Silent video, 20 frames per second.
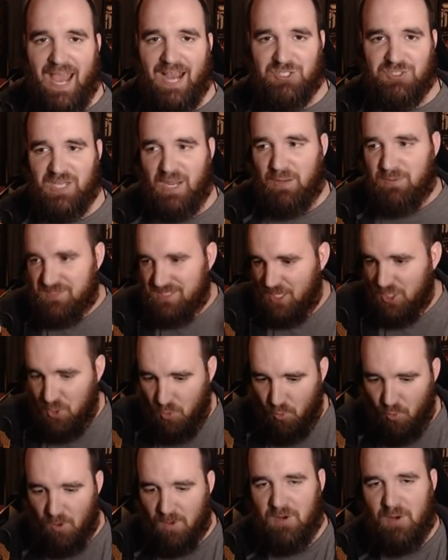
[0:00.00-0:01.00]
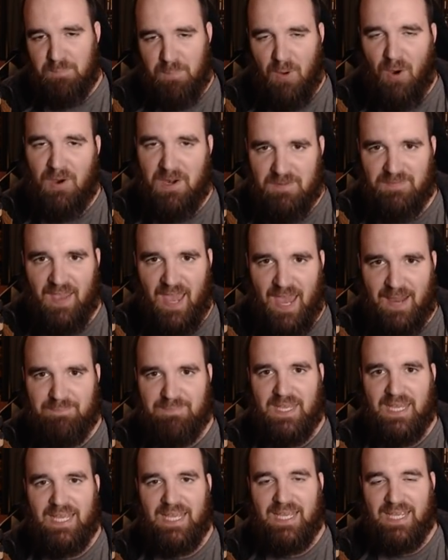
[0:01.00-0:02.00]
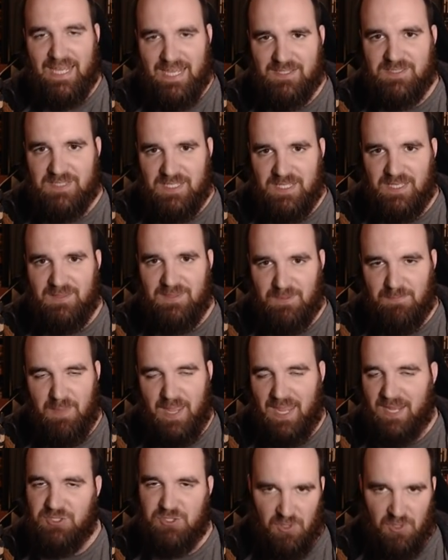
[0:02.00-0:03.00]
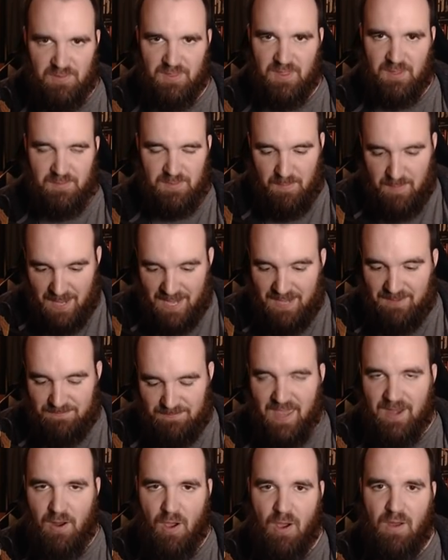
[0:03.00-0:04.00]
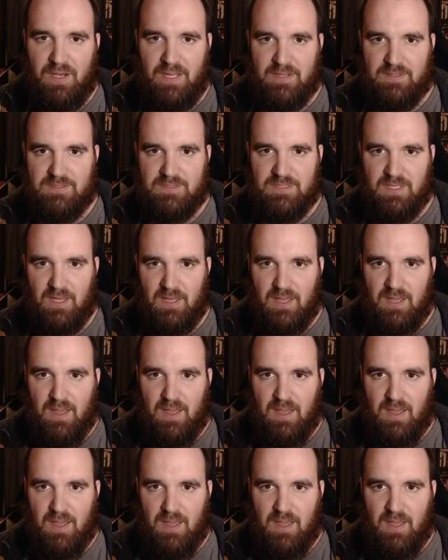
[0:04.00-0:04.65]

actually, I would say a core part of that is the, the major, the, the main fan audience.